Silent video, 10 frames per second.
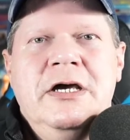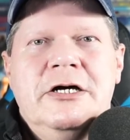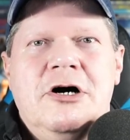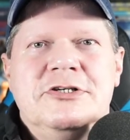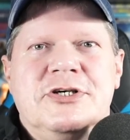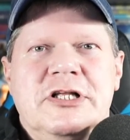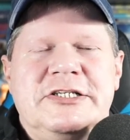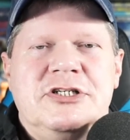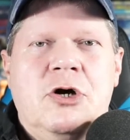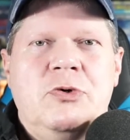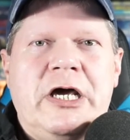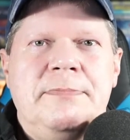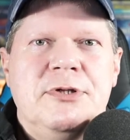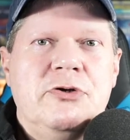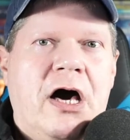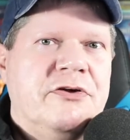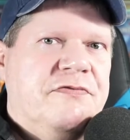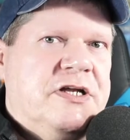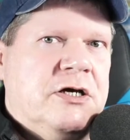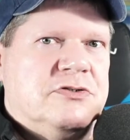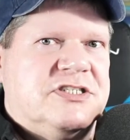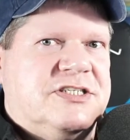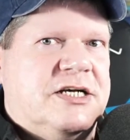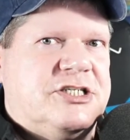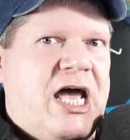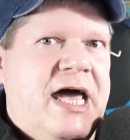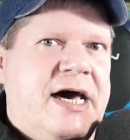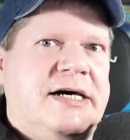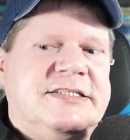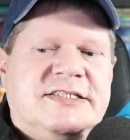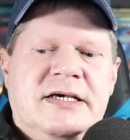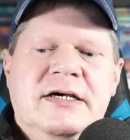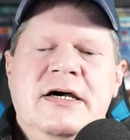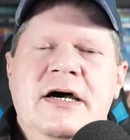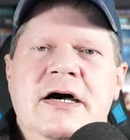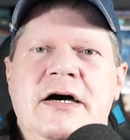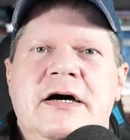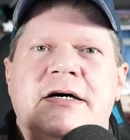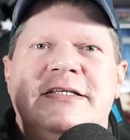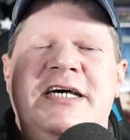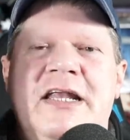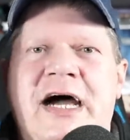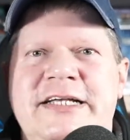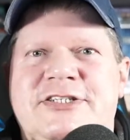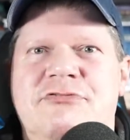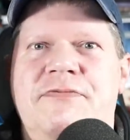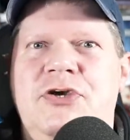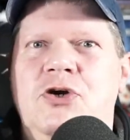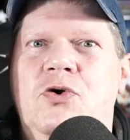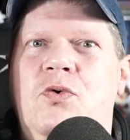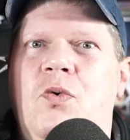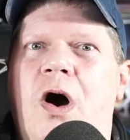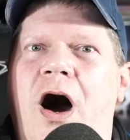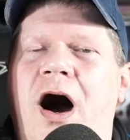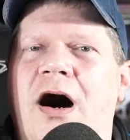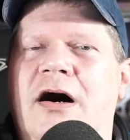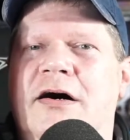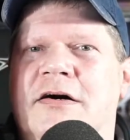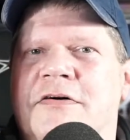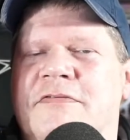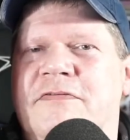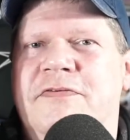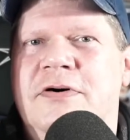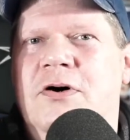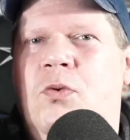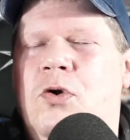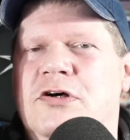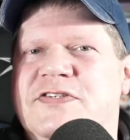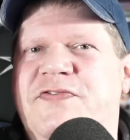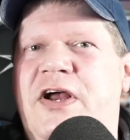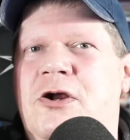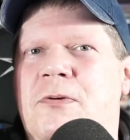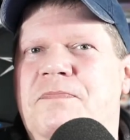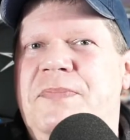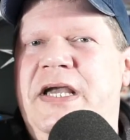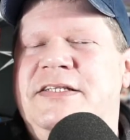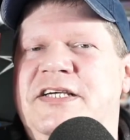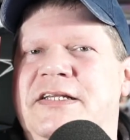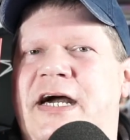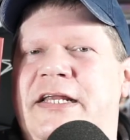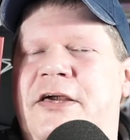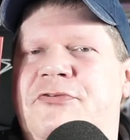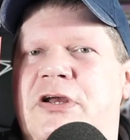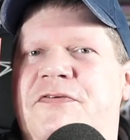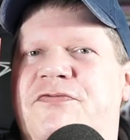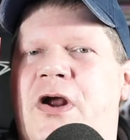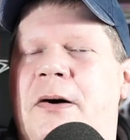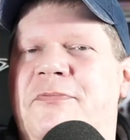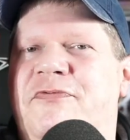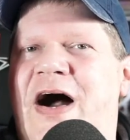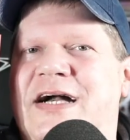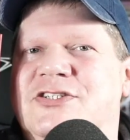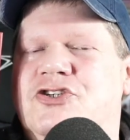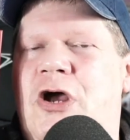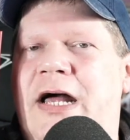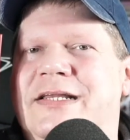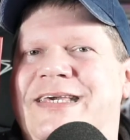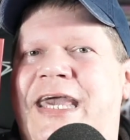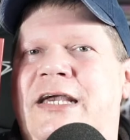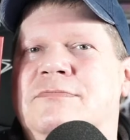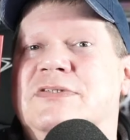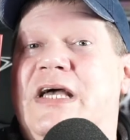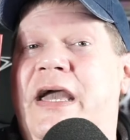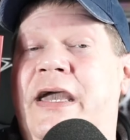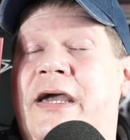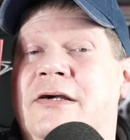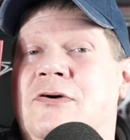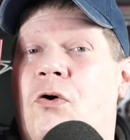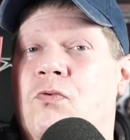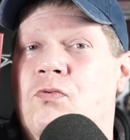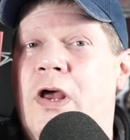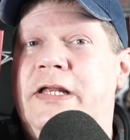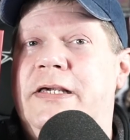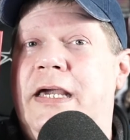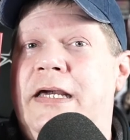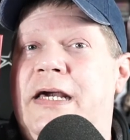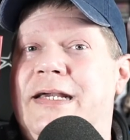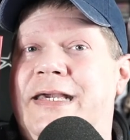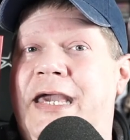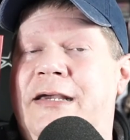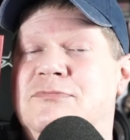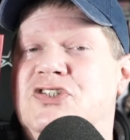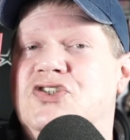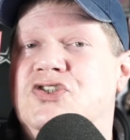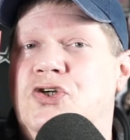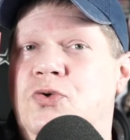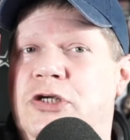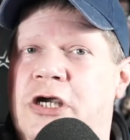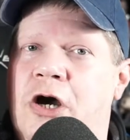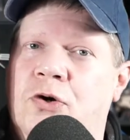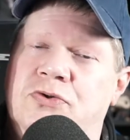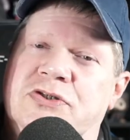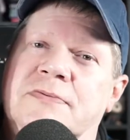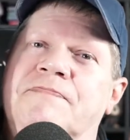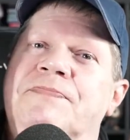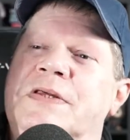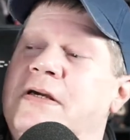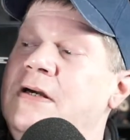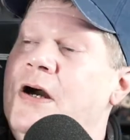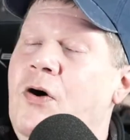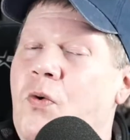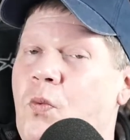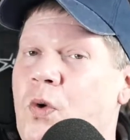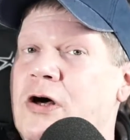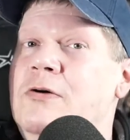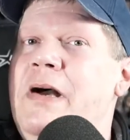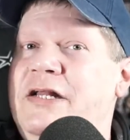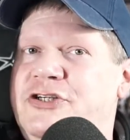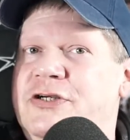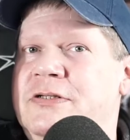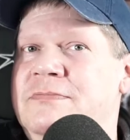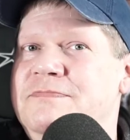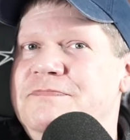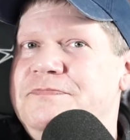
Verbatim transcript: it also lets you know when I upload other videos, such as tonight's review of World's Fair 1893 from Foxtrot Games and Renegade Game Studios. We'll mention